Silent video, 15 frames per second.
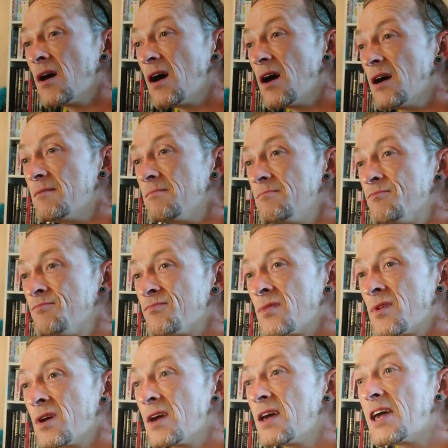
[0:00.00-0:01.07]
Um,
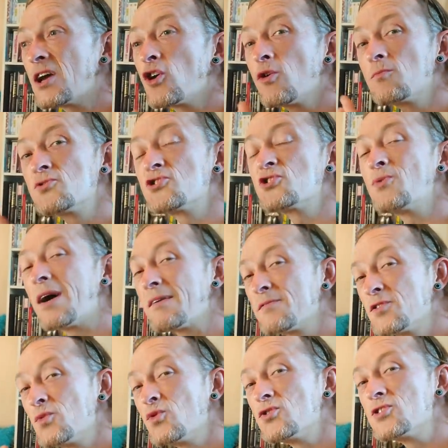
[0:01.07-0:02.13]
it comes through
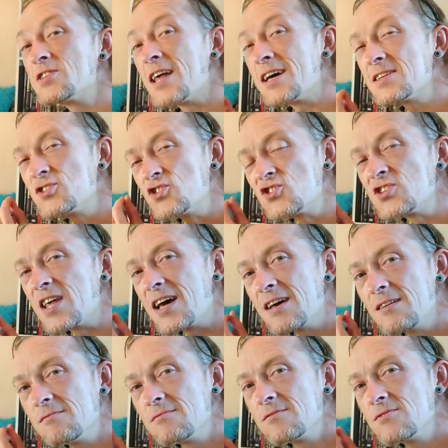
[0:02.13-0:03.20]
afterwards, that's just that
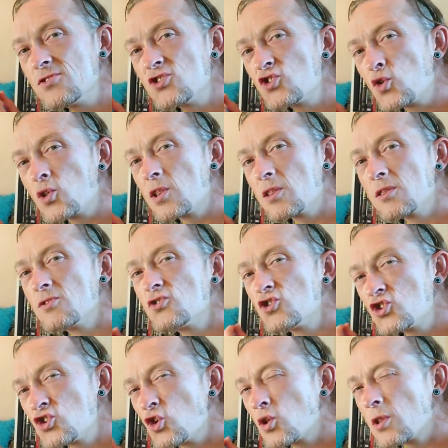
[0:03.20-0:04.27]
slight
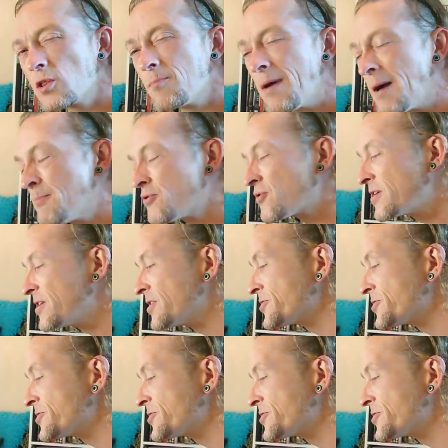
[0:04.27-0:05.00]
pepperiness. pepperiness.